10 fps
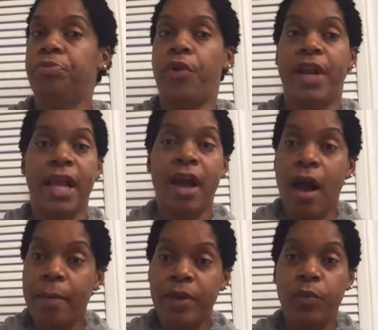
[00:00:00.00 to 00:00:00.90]
pretty
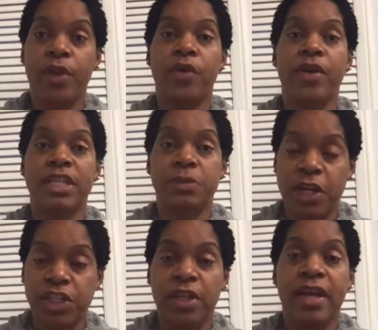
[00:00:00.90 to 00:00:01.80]
common with our
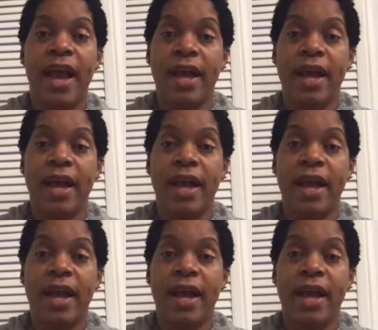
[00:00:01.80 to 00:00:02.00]
especially